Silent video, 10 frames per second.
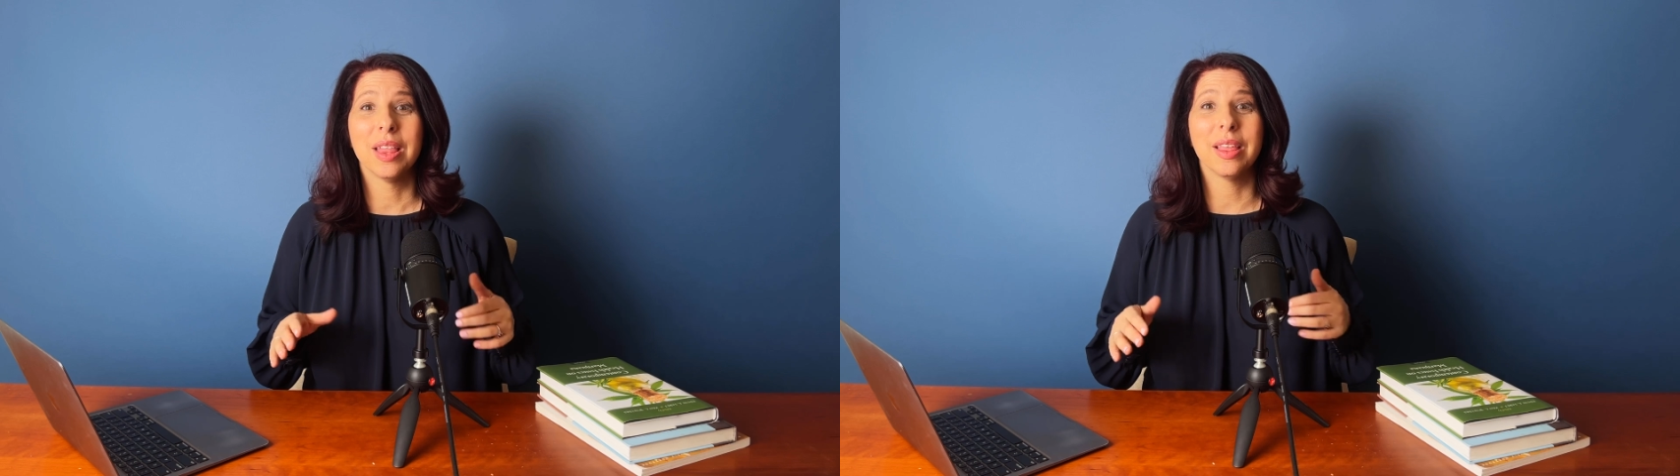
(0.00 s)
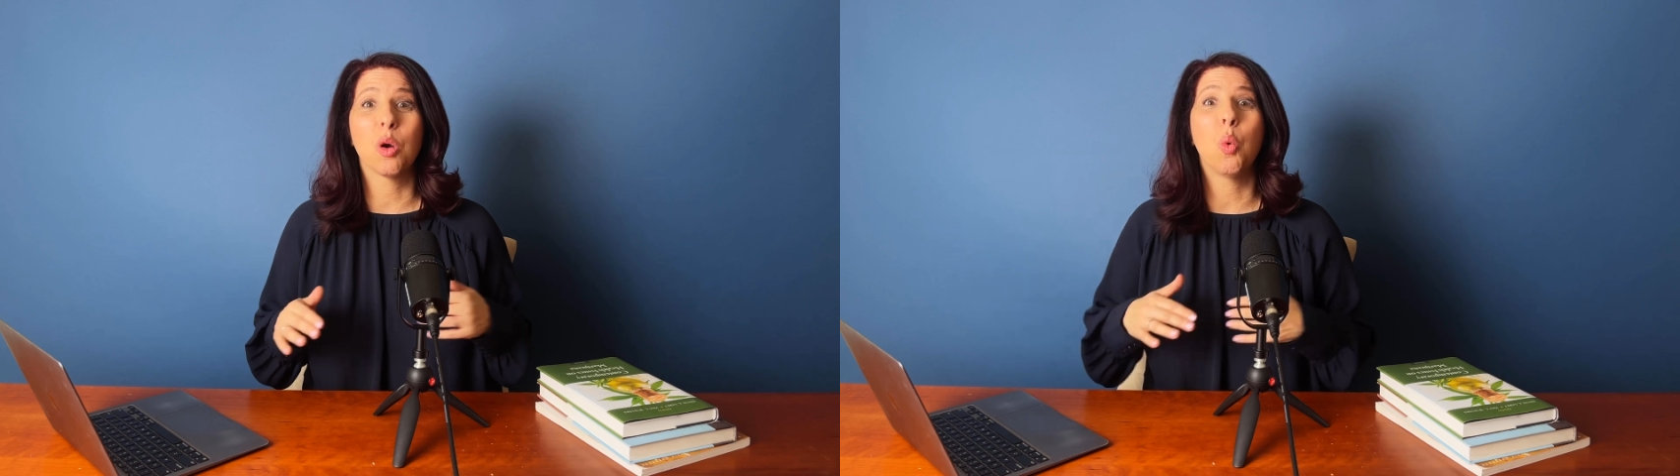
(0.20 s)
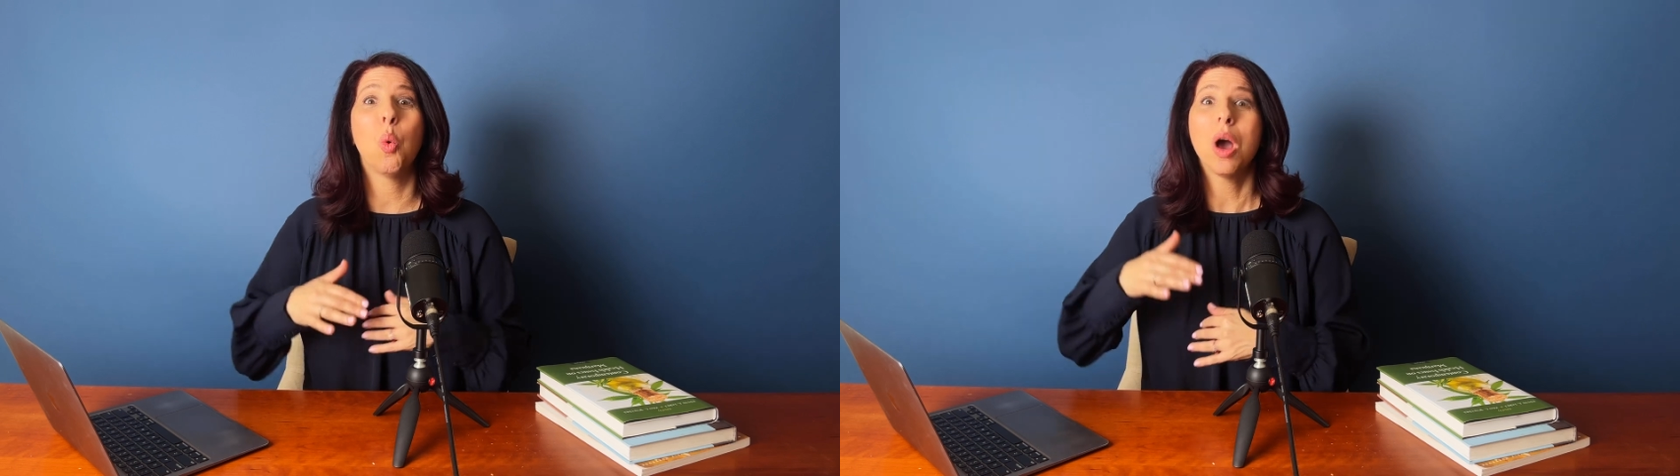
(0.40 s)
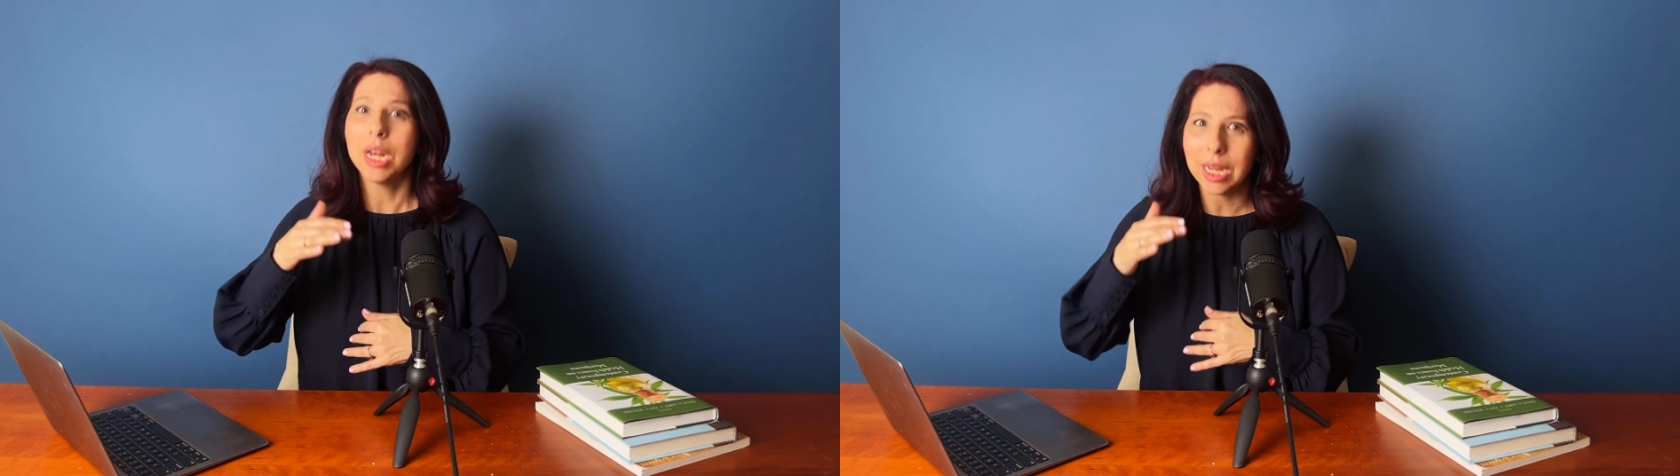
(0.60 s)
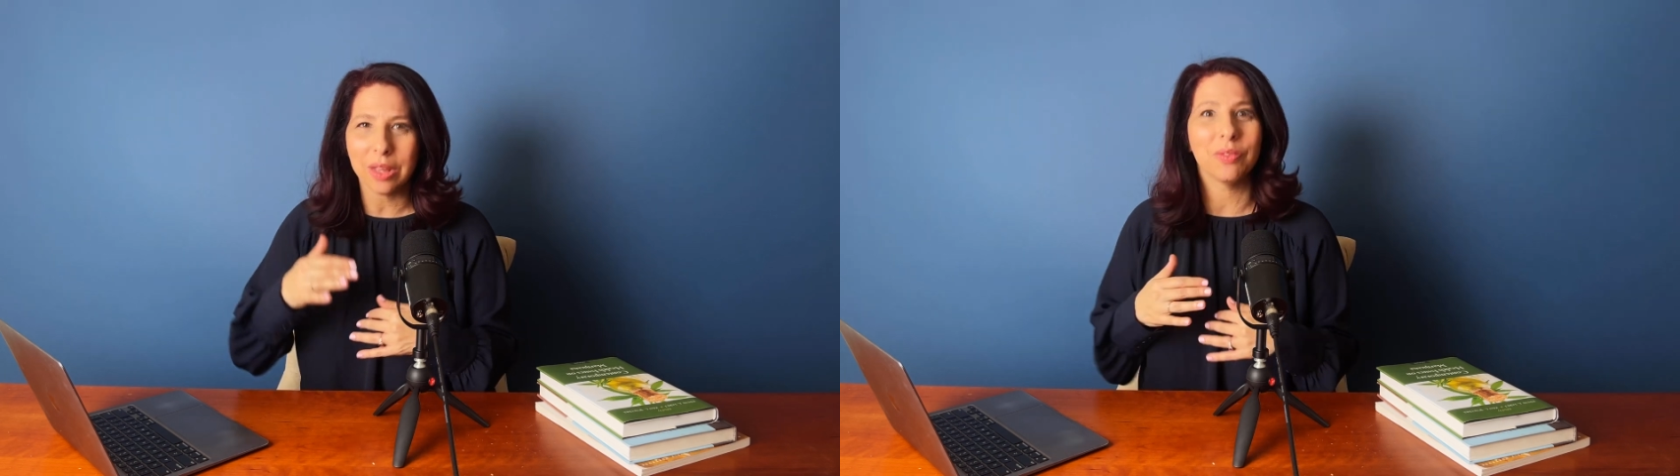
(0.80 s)
the
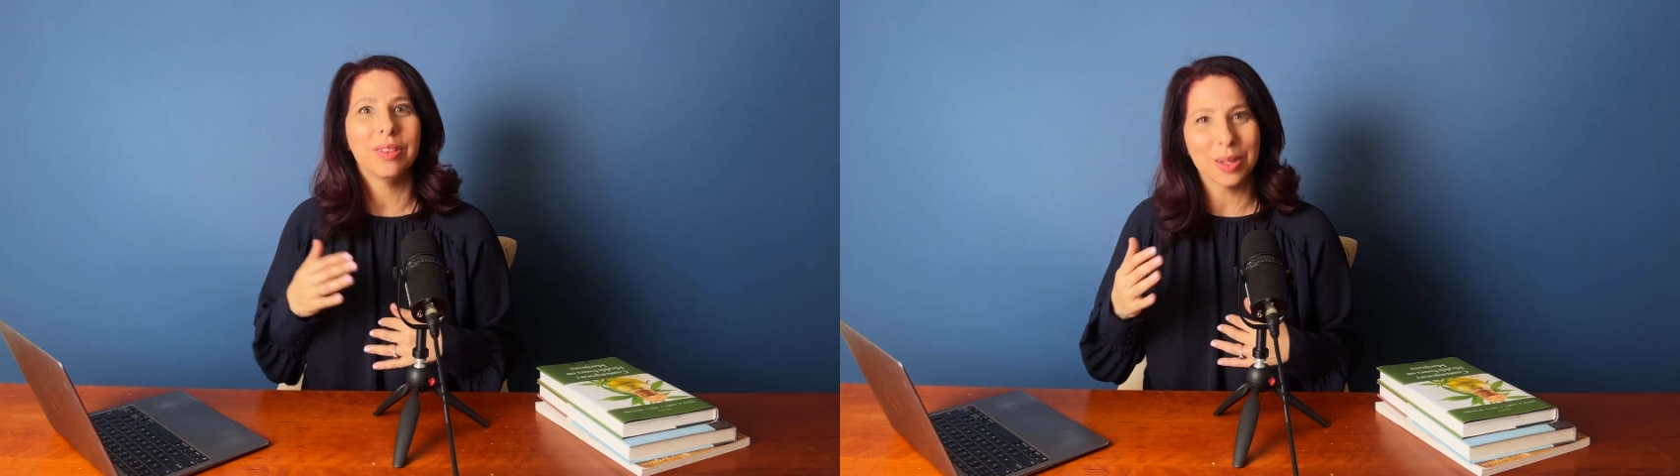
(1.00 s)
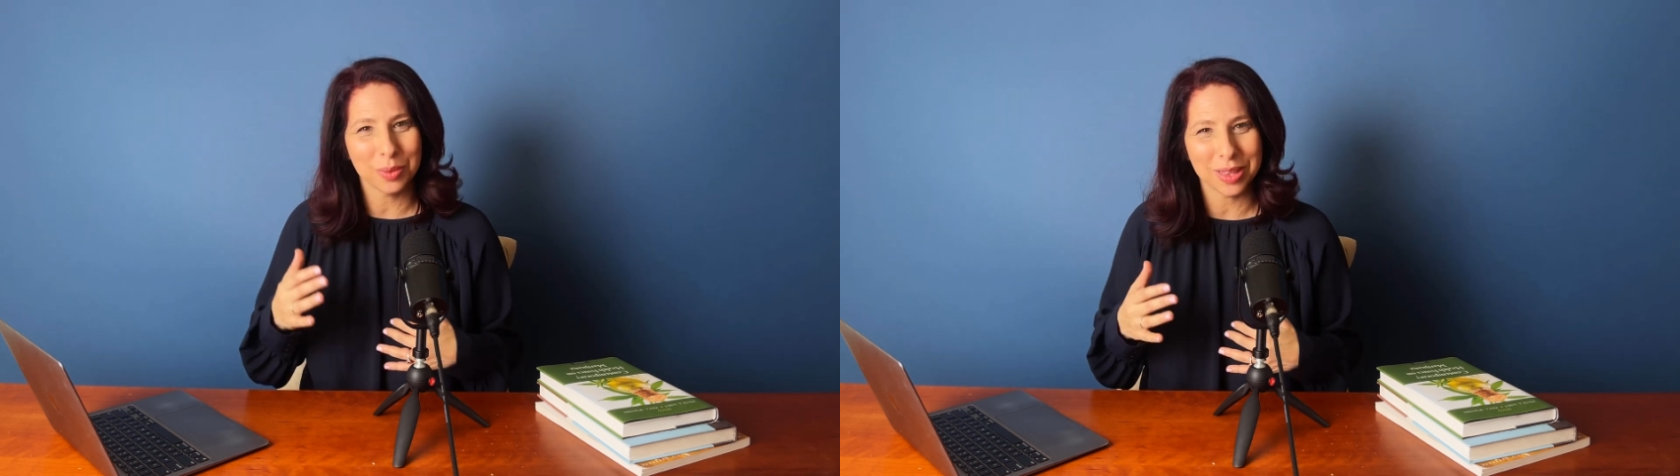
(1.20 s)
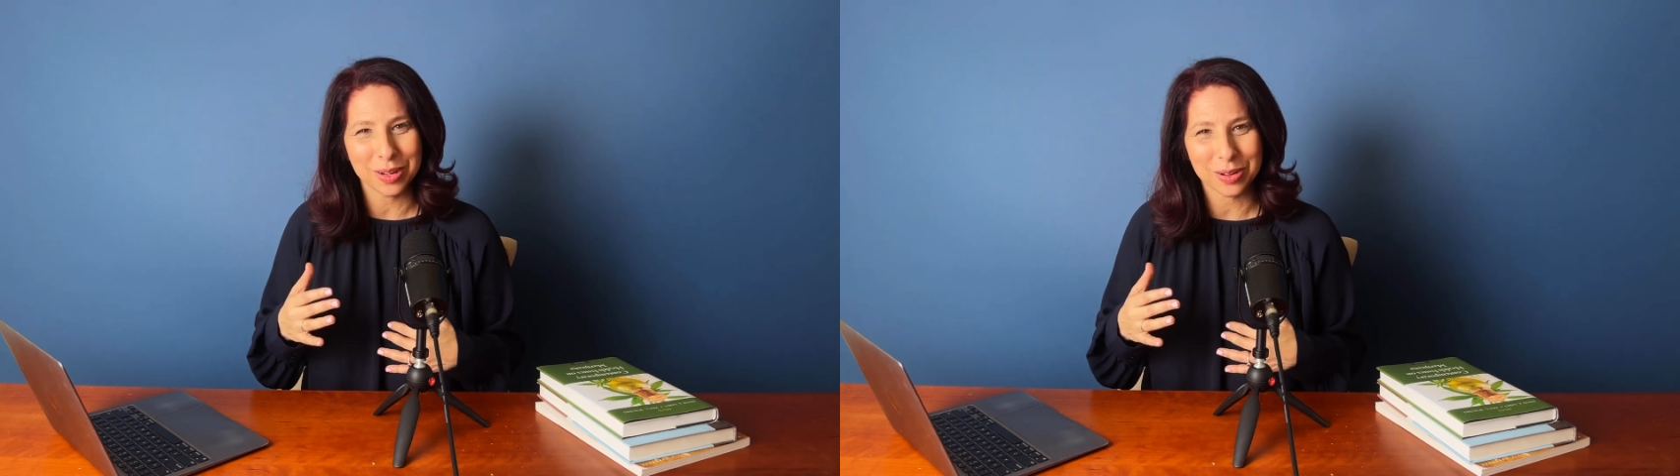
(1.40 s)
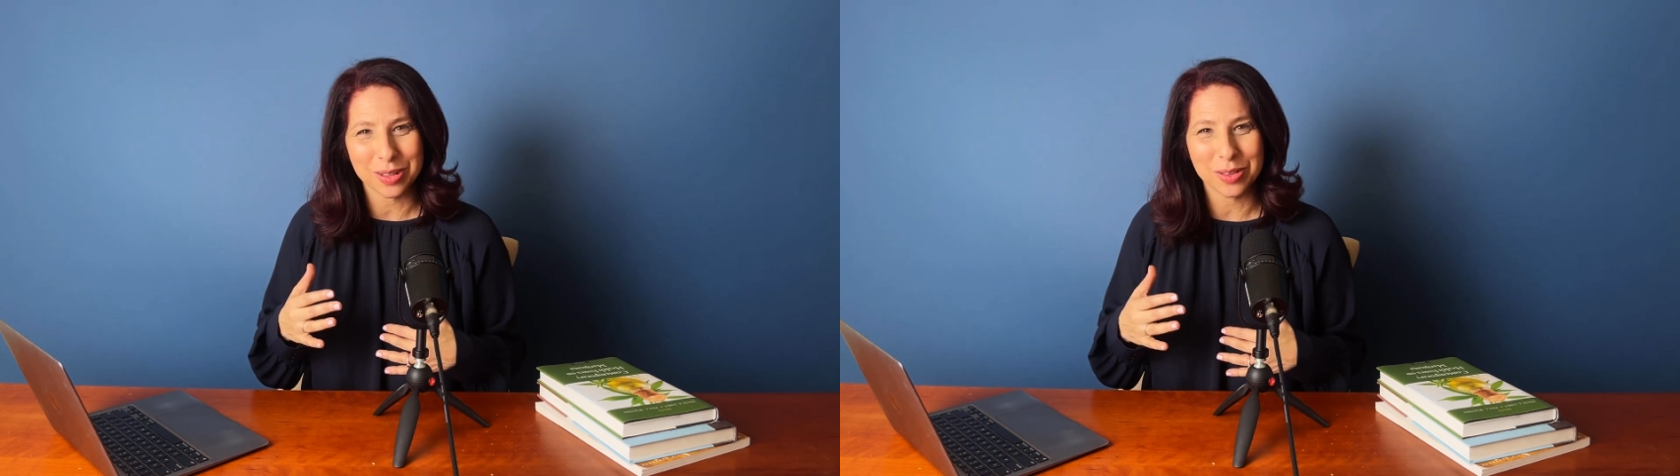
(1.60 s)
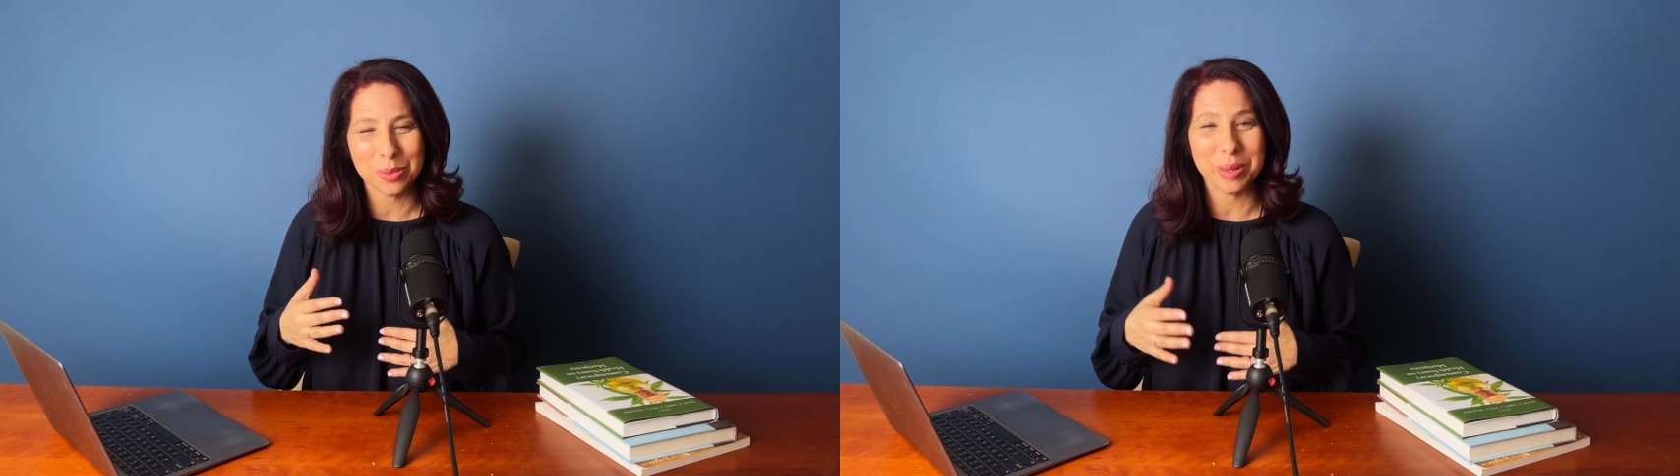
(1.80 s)
quantity of liquid that you're
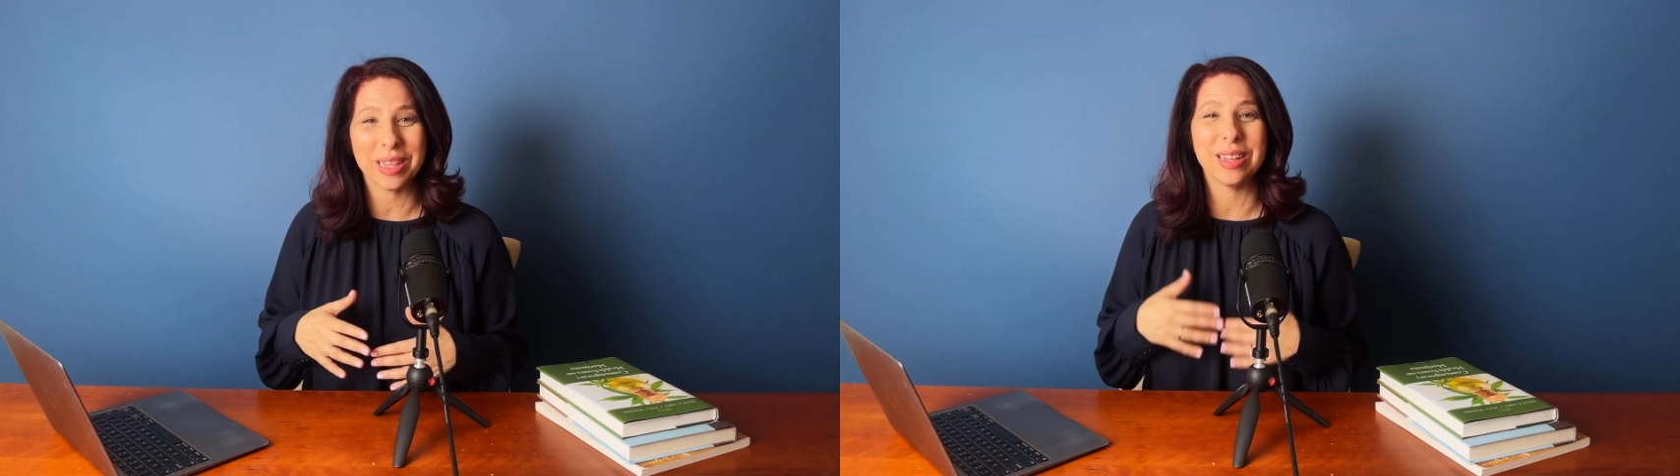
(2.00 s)
consuming